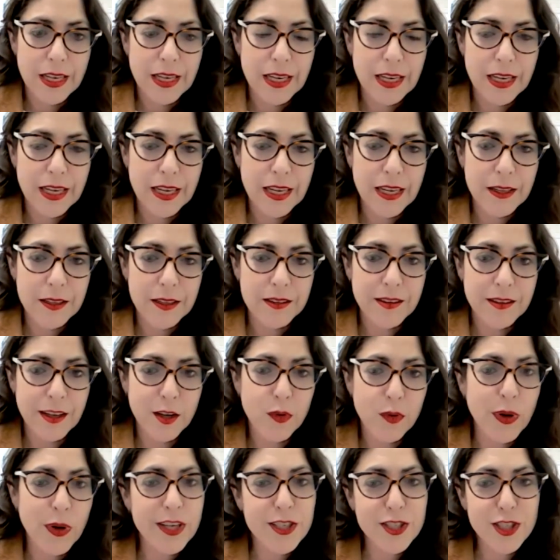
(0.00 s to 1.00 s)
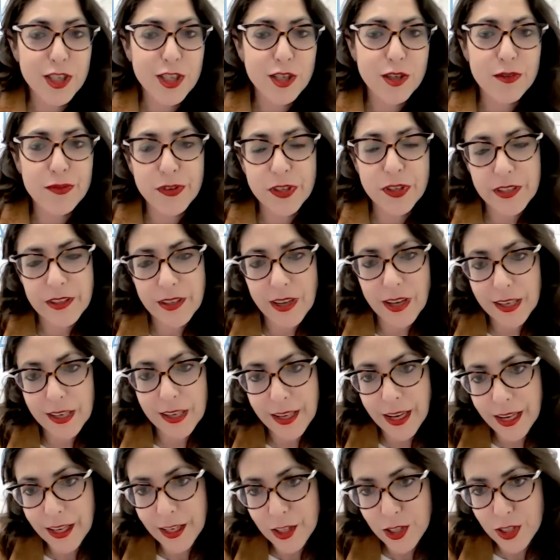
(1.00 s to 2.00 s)
The question of
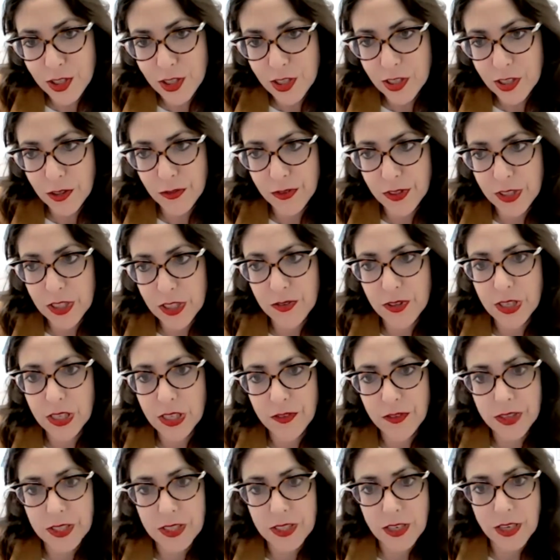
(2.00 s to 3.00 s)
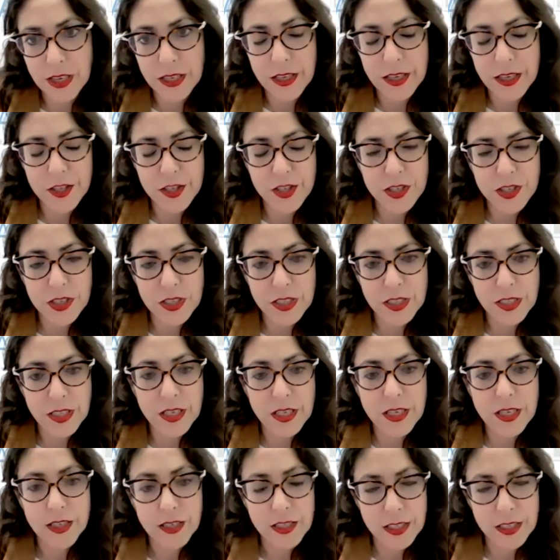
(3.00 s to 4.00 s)
retaliation, of the Israeli retaliation
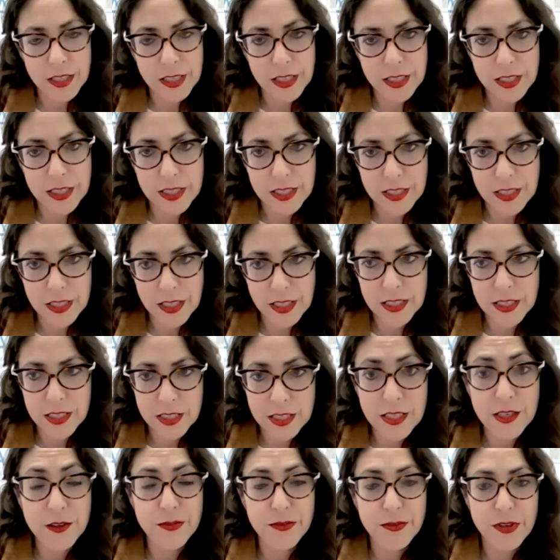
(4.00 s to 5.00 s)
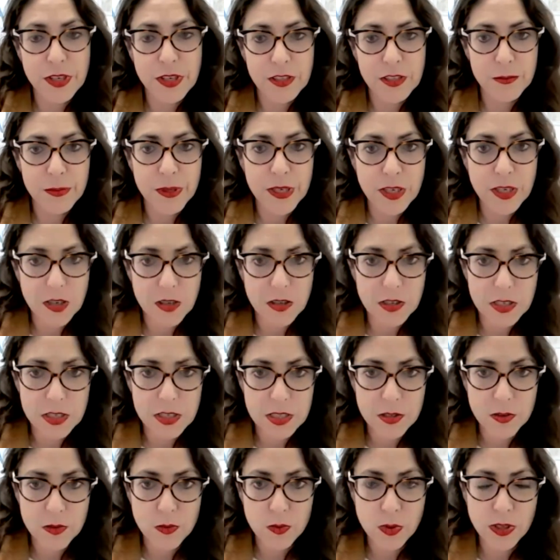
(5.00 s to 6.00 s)
here, it's different,
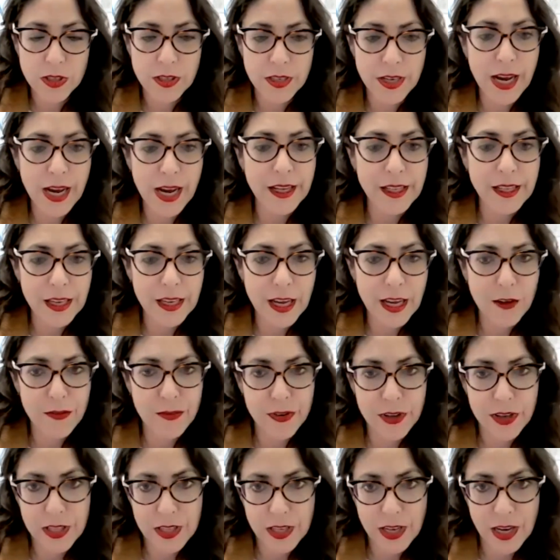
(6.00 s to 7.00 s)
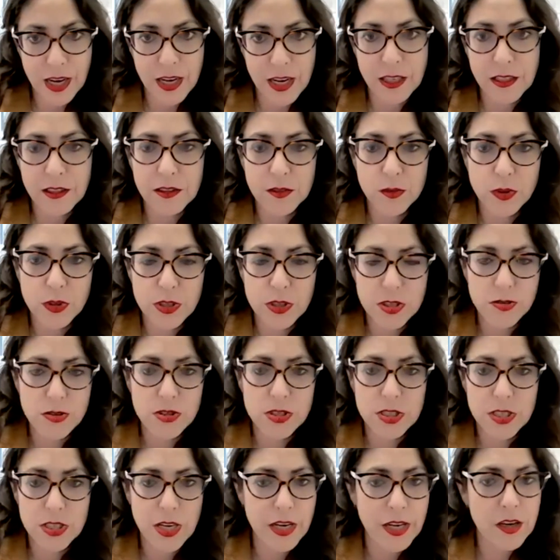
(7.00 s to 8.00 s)
because what the IDF had done was
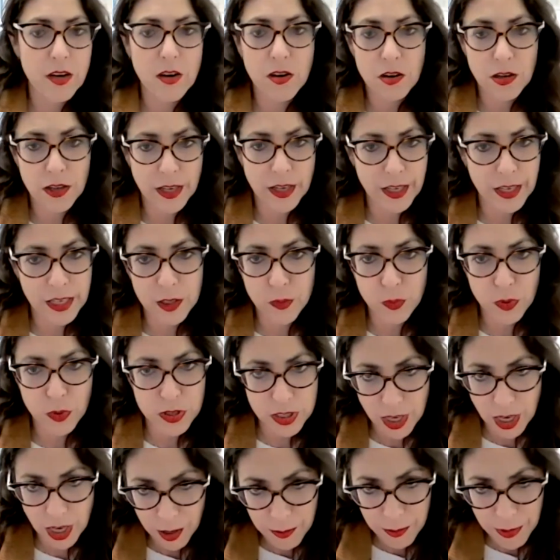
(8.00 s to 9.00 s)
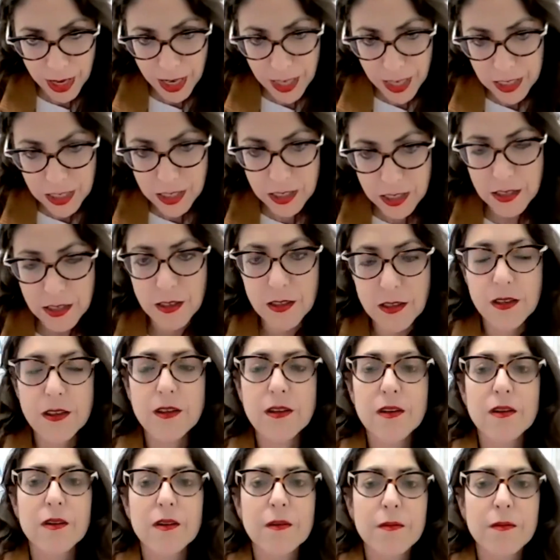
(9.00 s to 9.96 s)
to say, okay, it was Hamas,